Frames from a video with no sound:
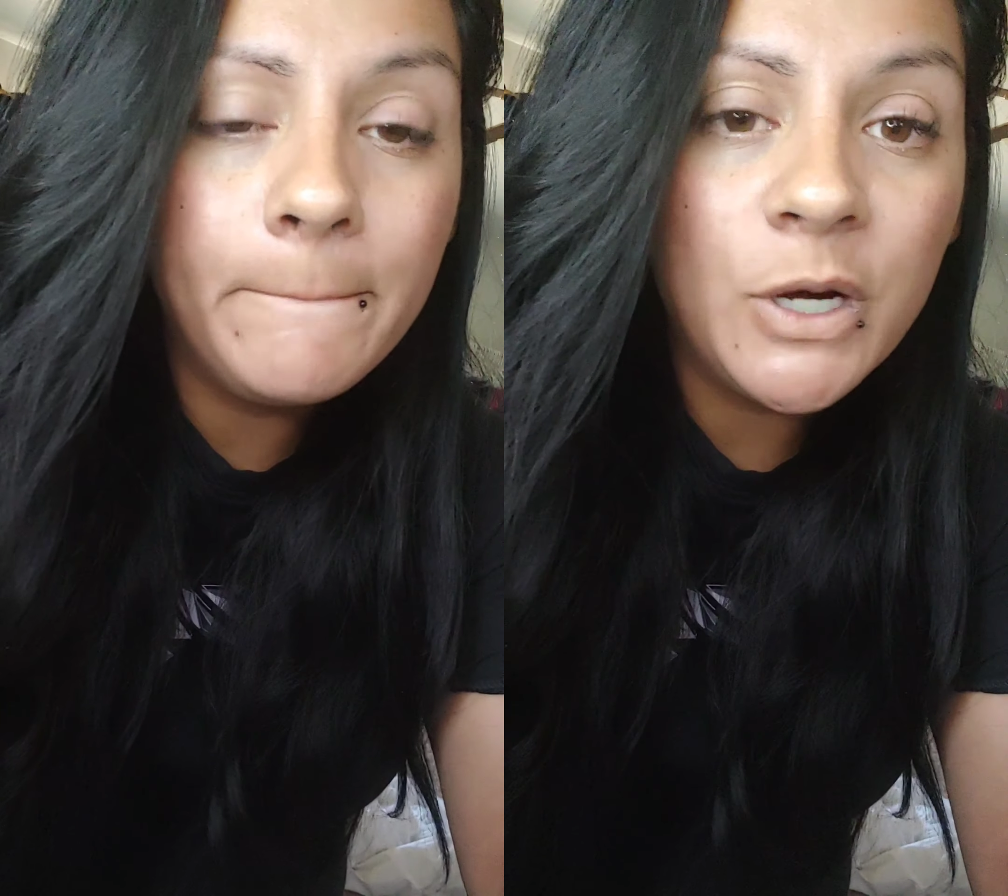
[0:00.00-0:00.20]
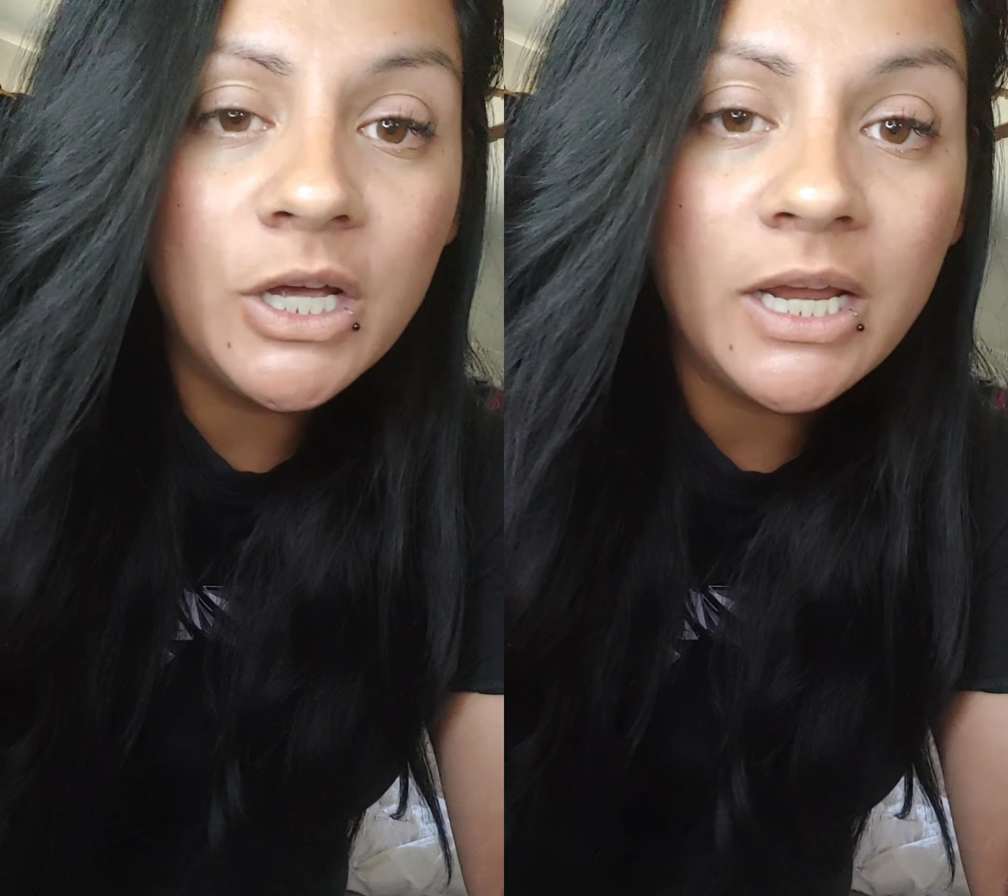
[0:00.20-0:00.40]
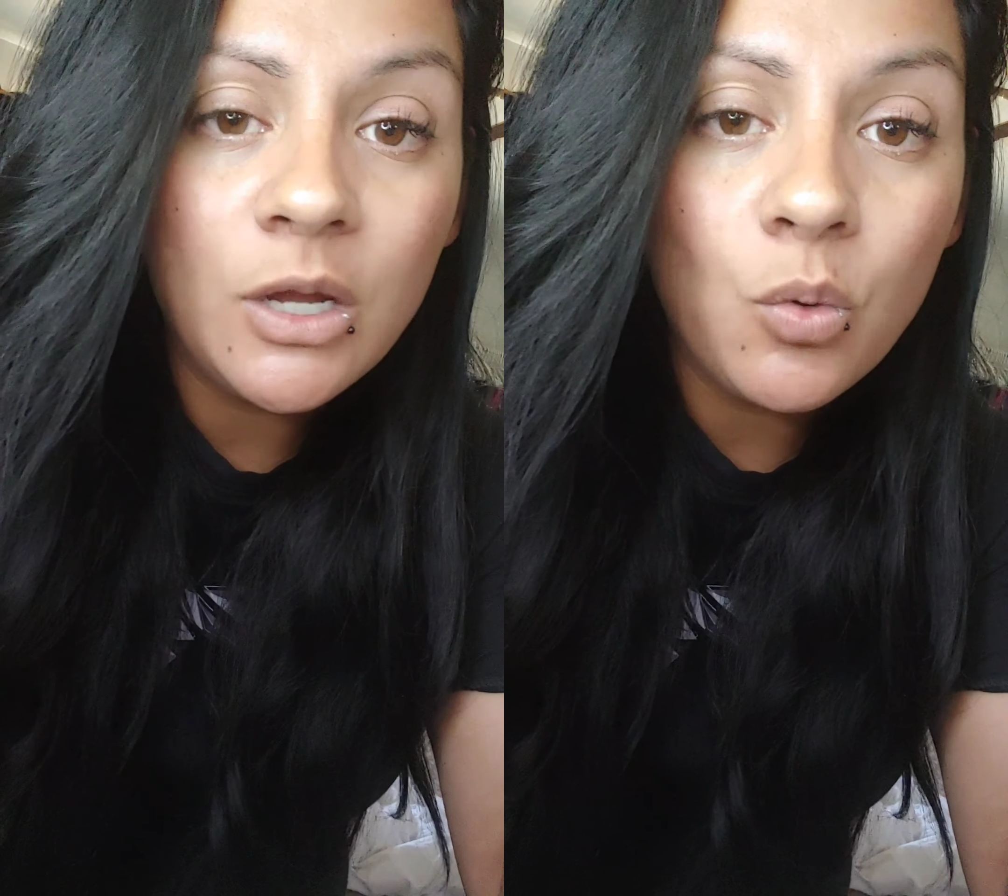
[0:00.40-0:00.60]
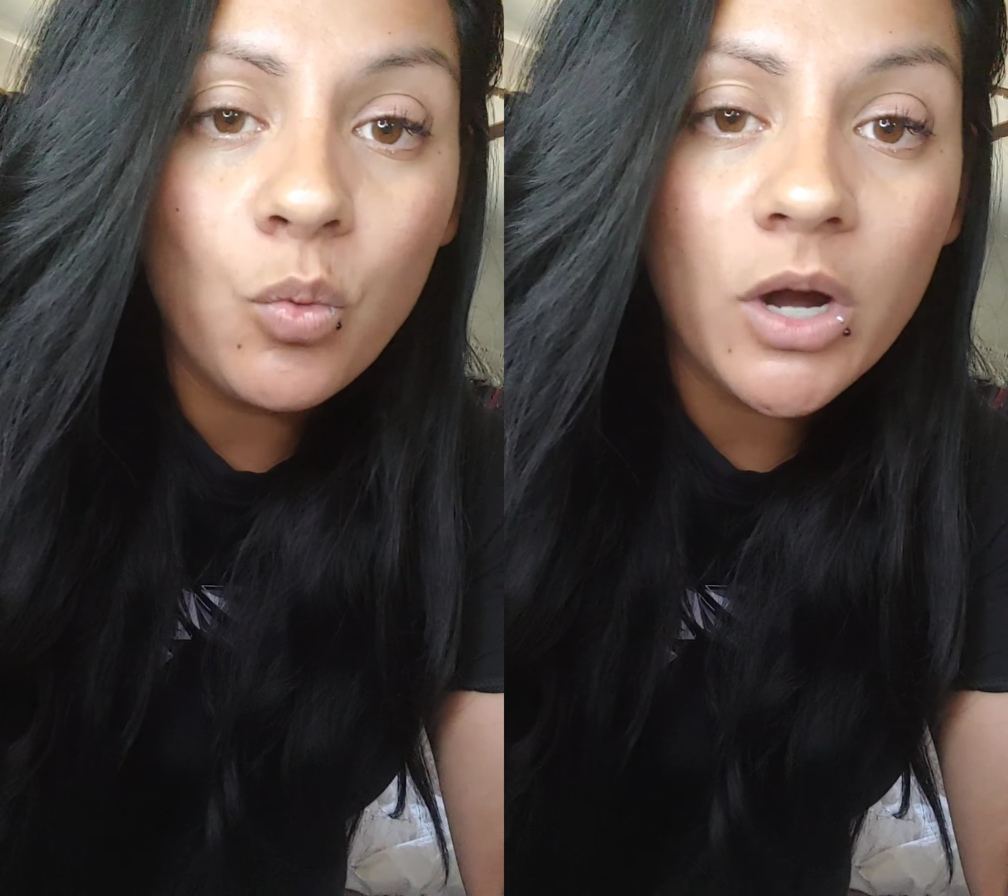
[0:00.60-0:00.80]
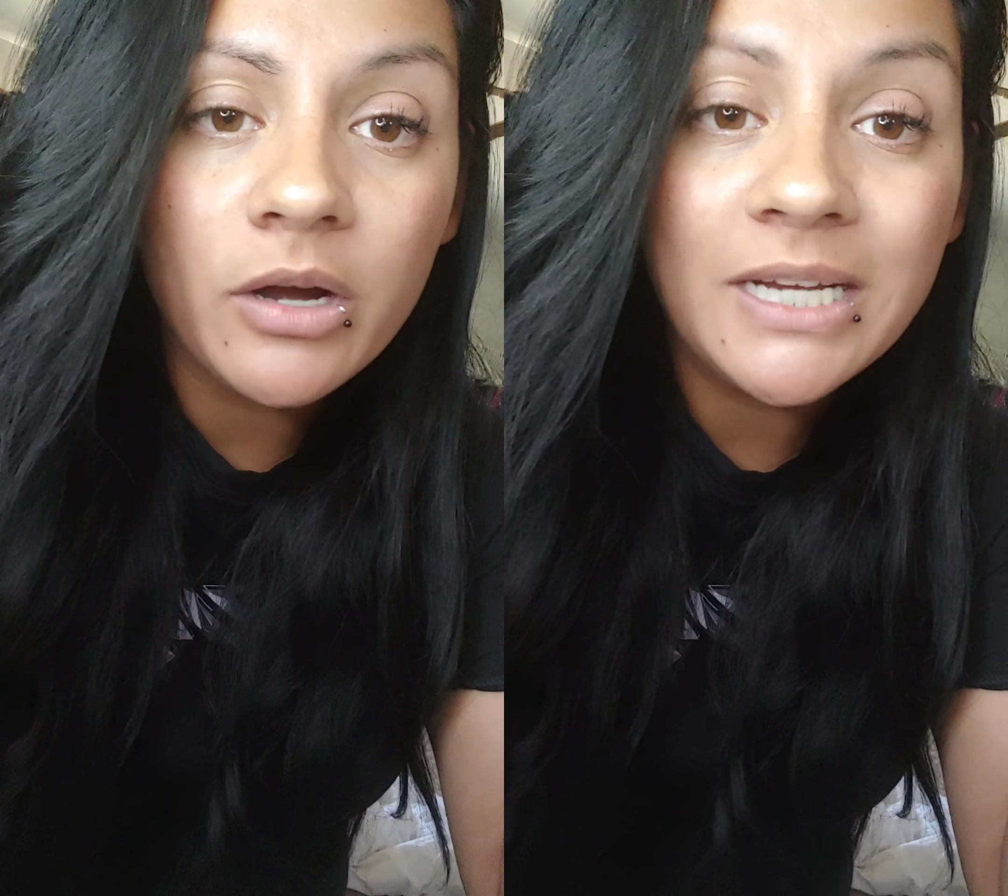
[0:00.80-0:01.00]
put it
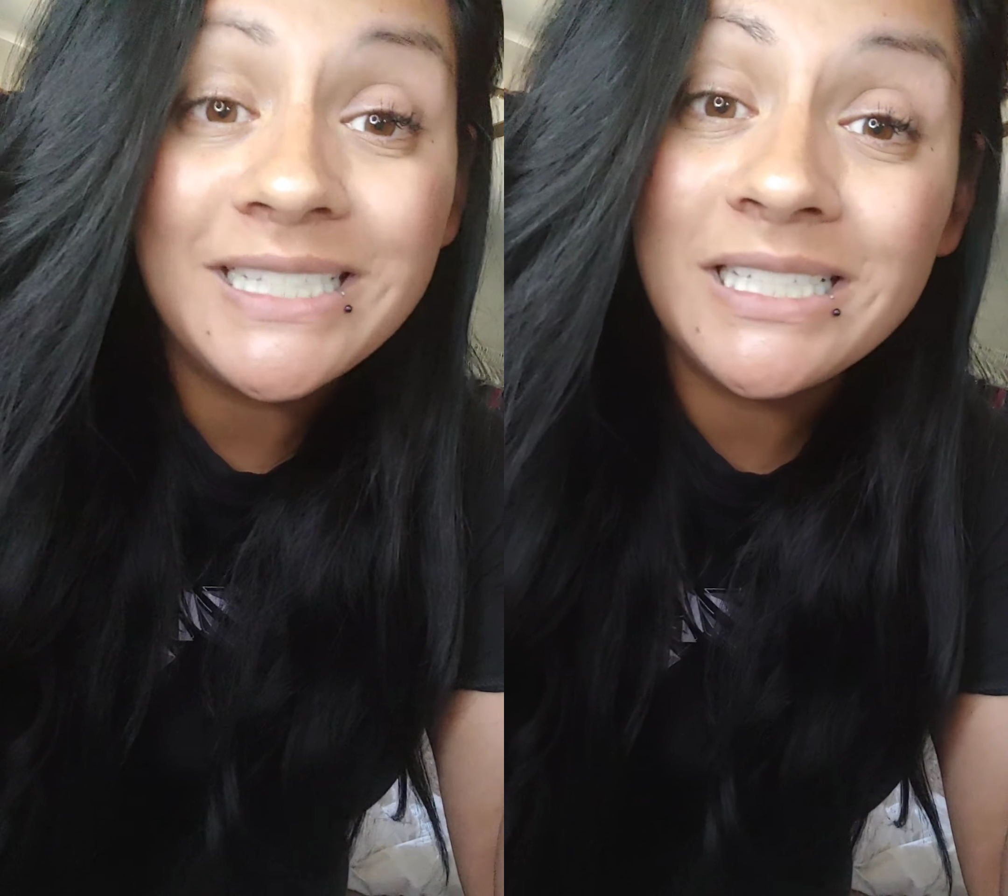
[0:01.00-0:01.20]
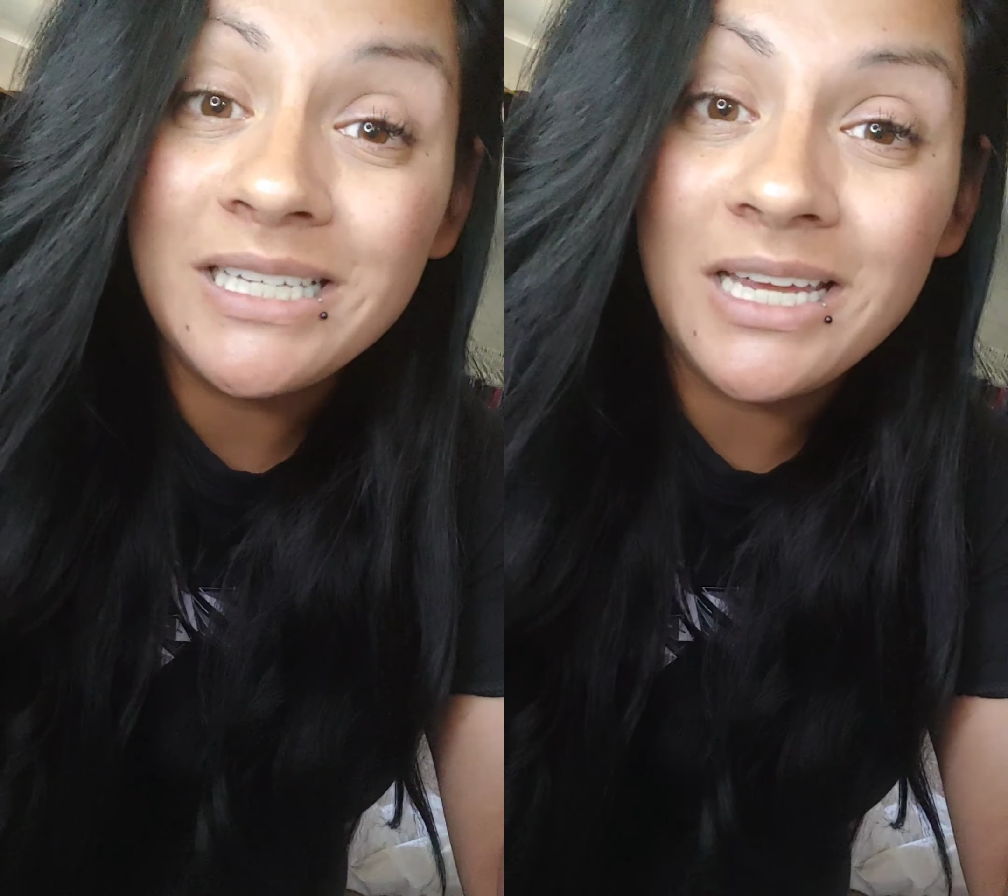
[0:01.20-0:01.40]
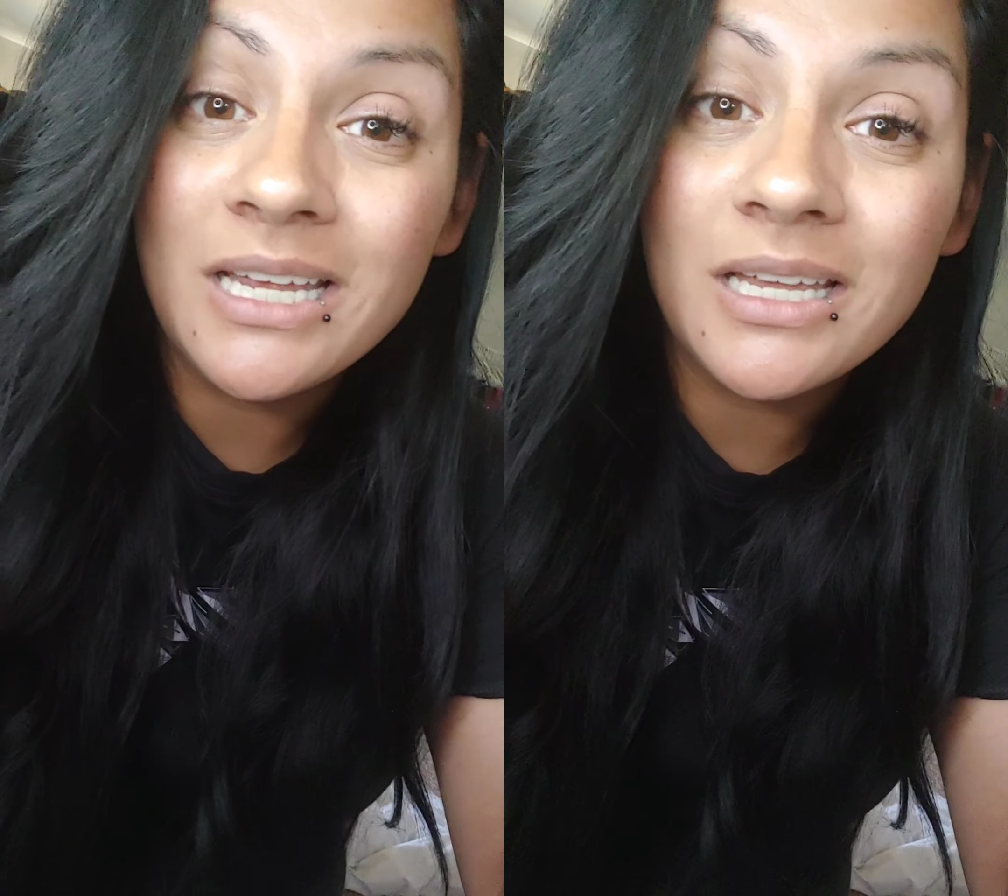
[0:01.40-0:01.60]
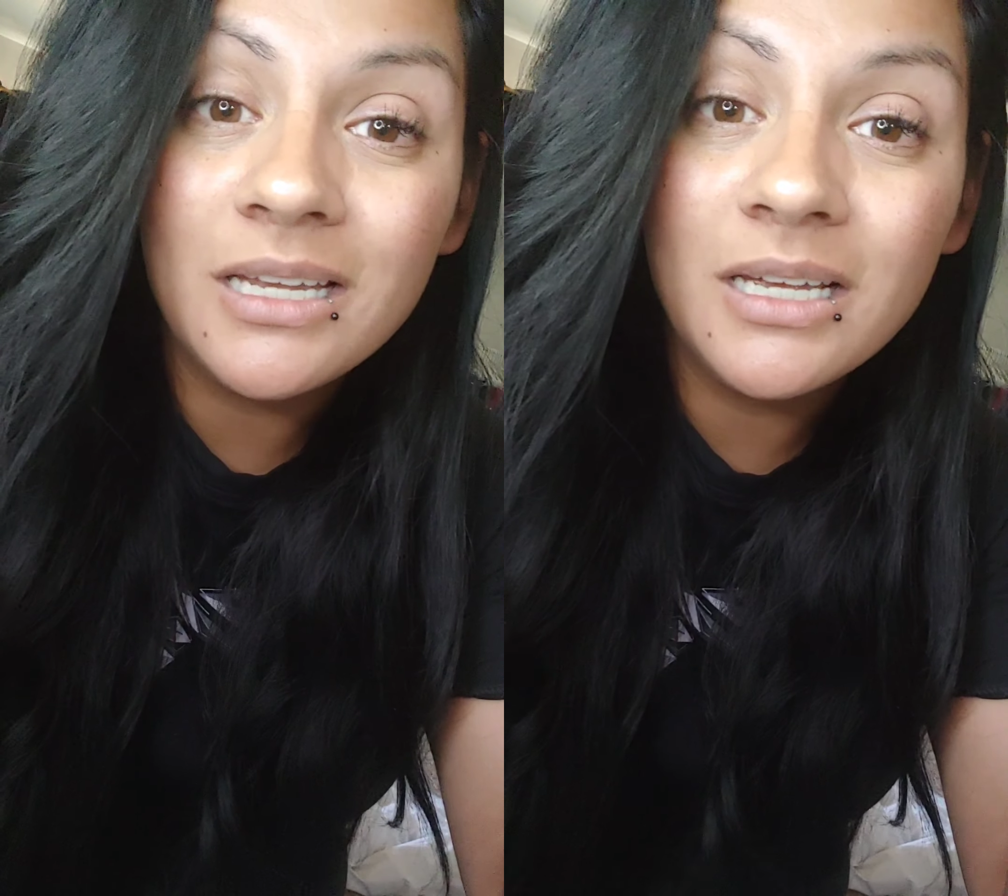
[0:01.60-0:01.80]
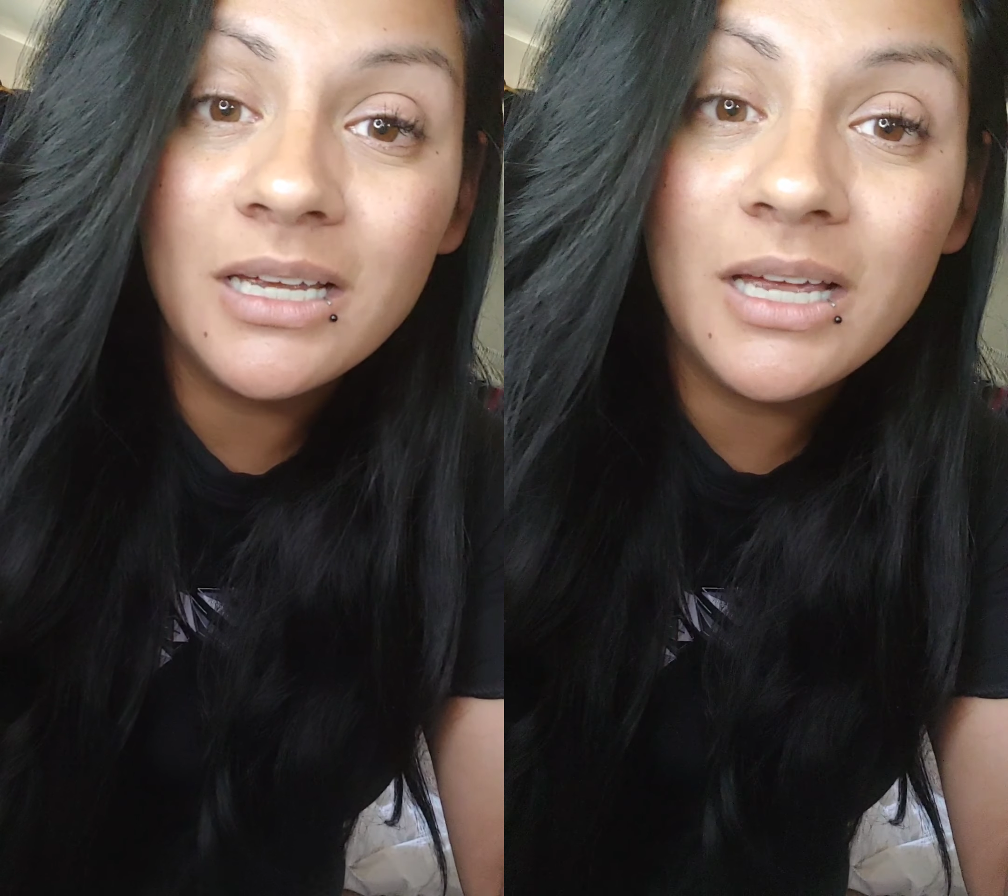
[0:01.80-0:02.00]
where it's needed